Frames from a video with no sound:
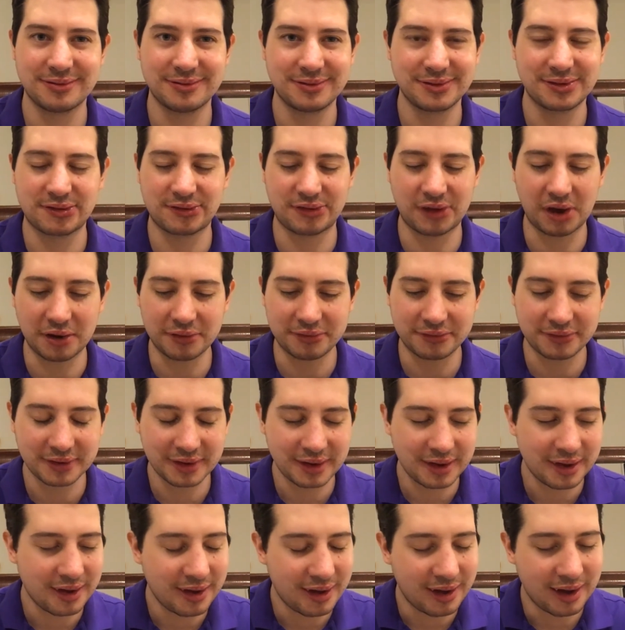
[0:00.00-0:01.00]
stuff.
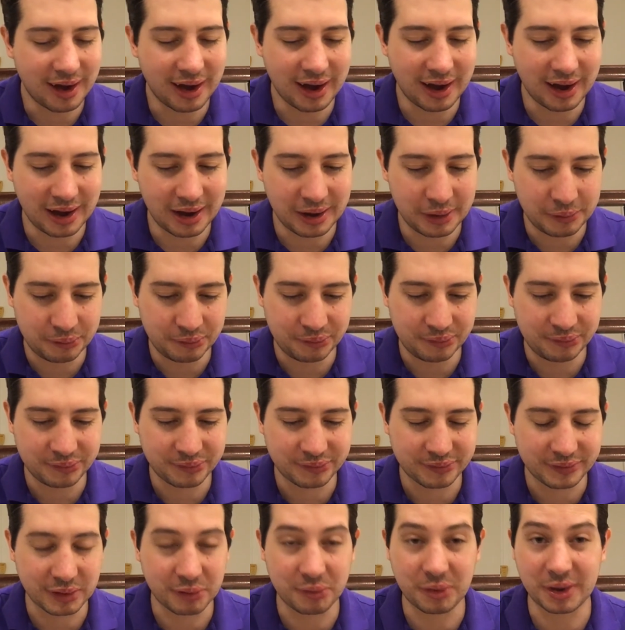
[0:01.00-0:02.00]

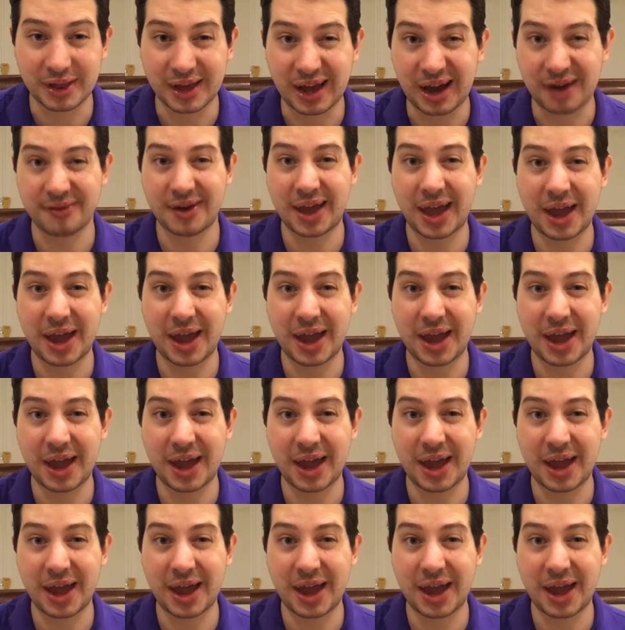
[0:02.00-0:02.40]
whether you have